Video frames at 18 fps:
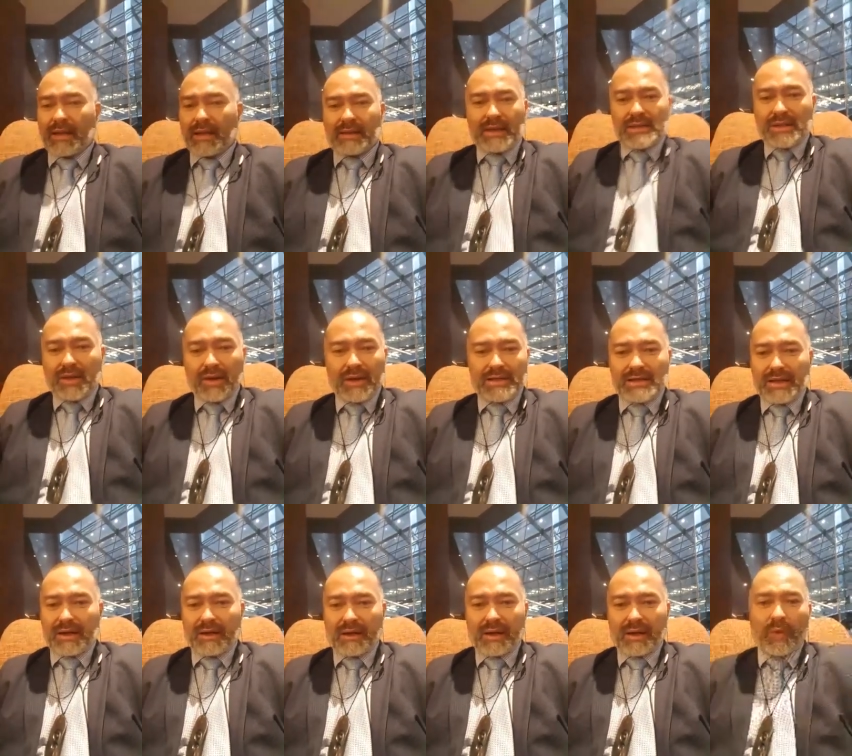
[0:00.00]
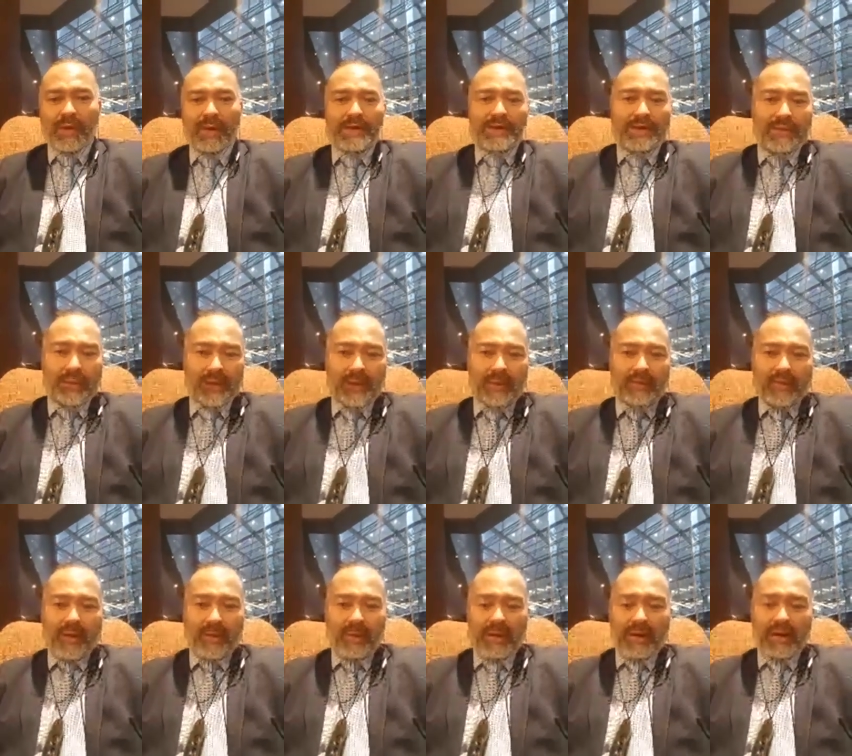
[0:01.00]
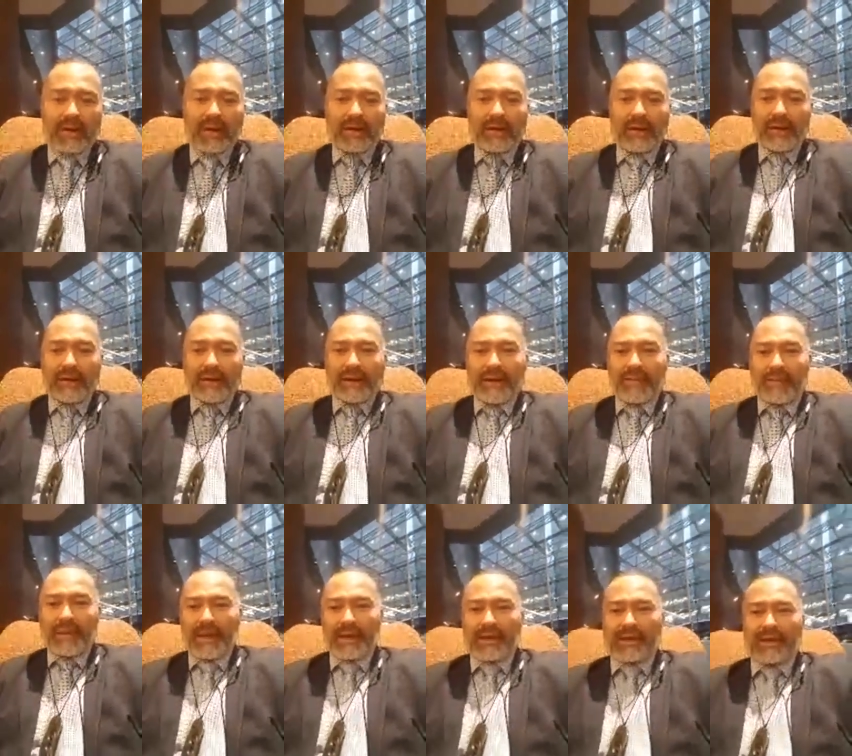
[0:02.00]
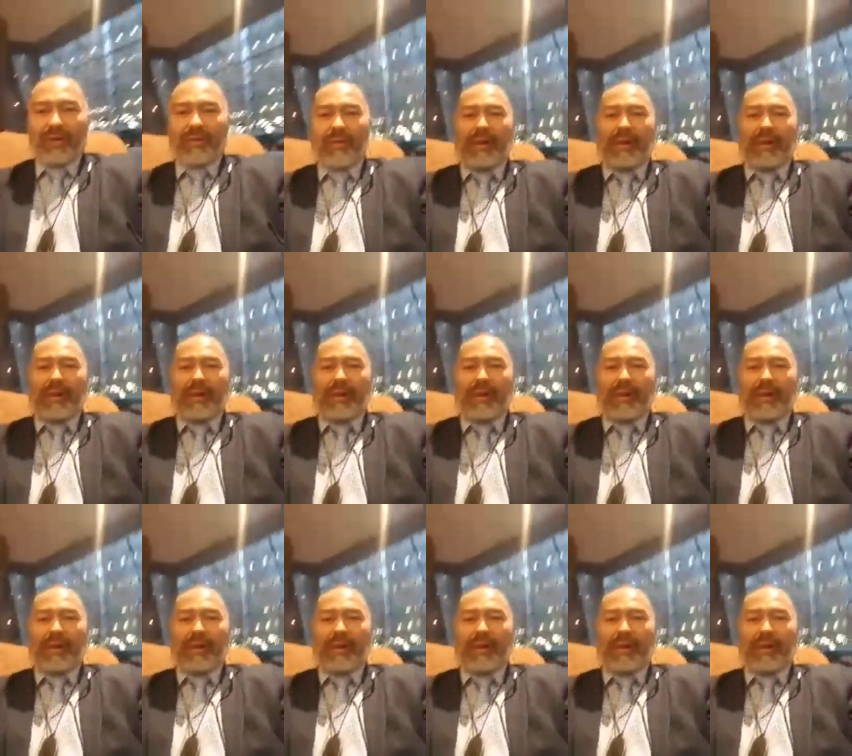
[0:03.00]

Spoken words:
these guys out, and we need to bring in proper economic,